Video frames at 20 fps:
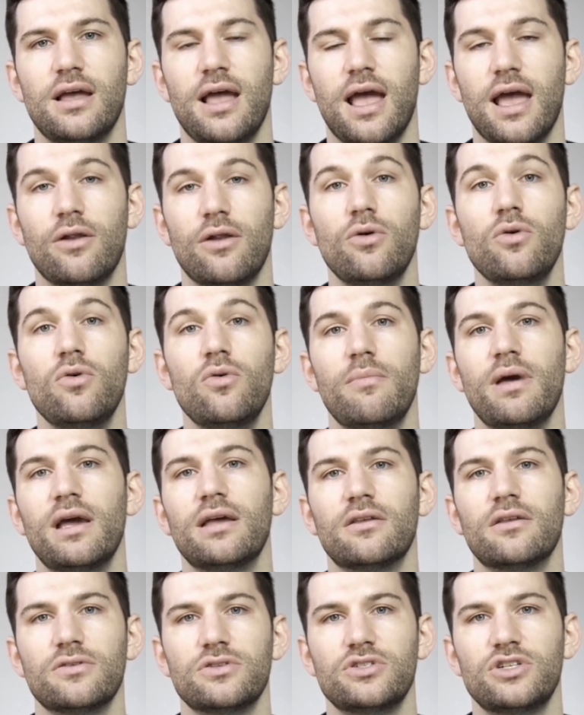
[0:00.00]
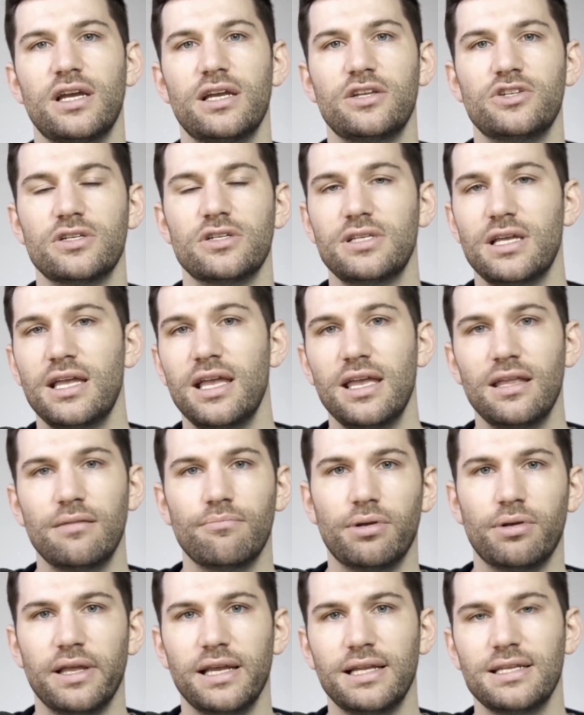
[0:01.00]
and who made those changes
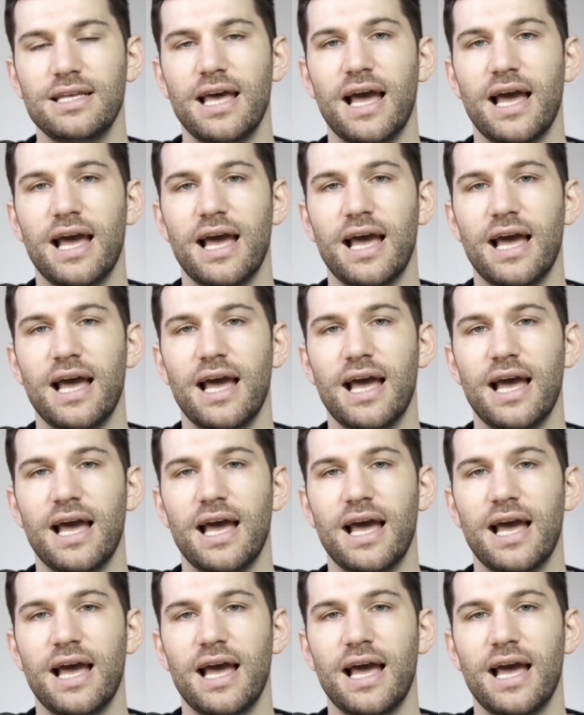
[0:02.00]
in plain